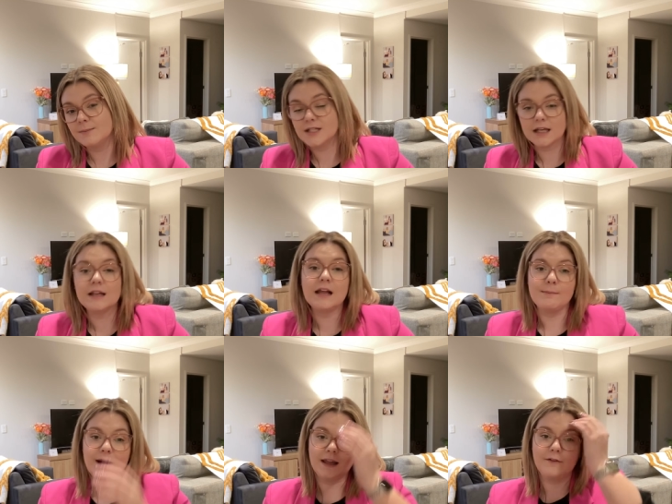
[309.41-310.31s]
particularly
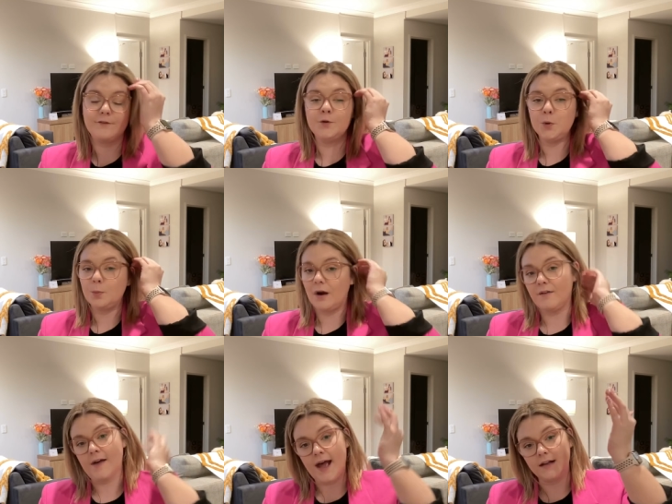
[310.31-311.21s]
in my left foot, where
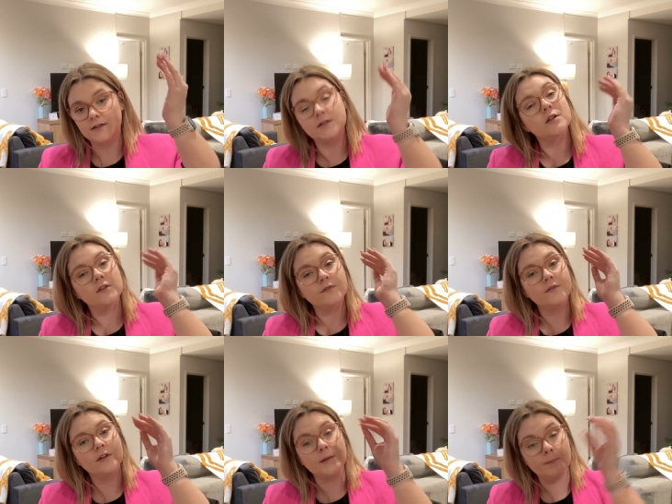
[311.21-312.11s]
I've had sort of
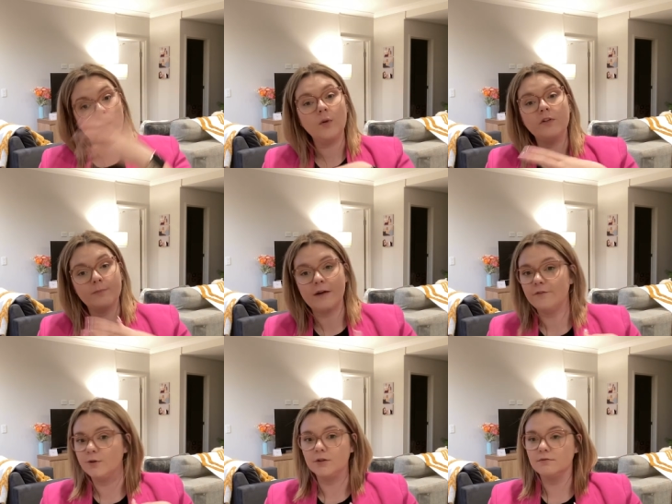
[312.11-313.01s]
the ball of my
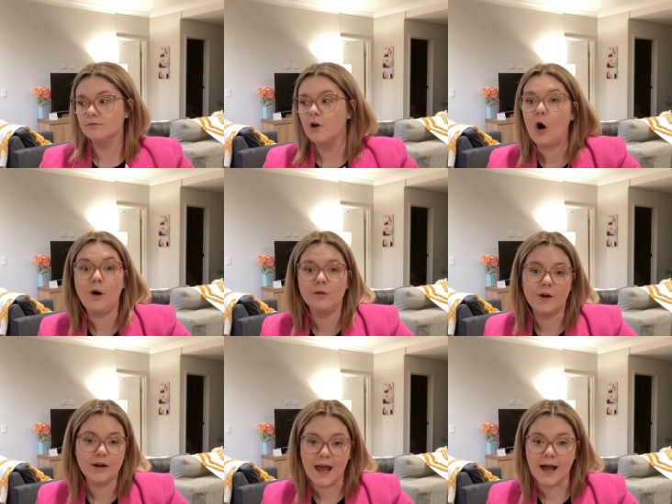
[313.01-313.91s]
foot
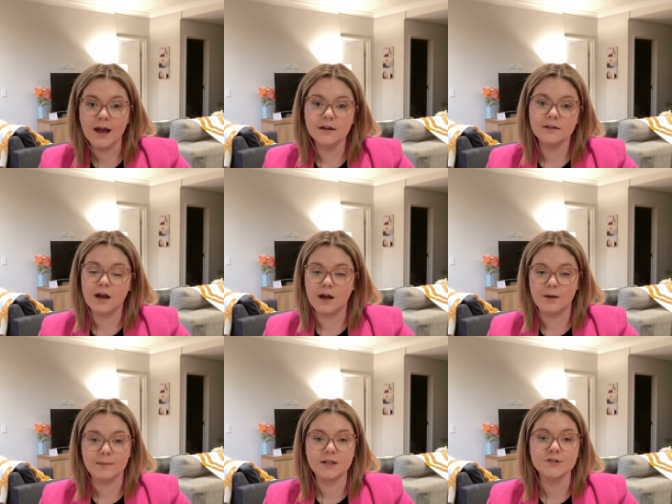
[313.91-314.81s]
hollowed out
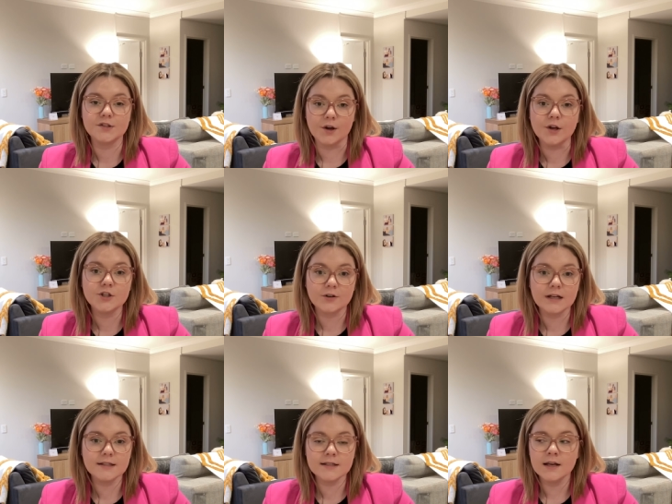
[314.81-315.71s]
um, in
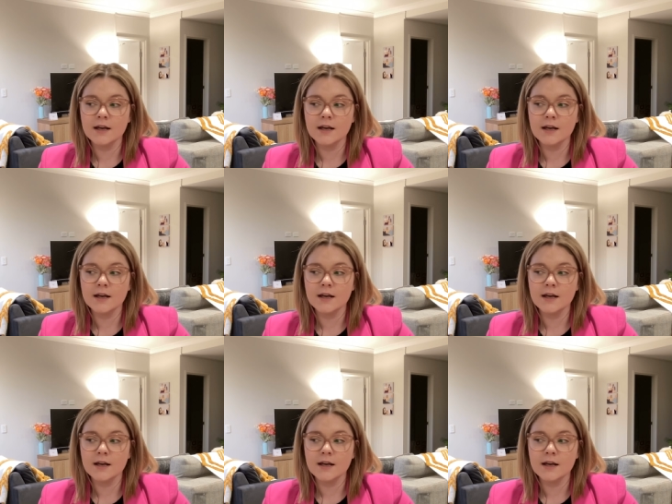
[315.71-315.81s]
surgeries.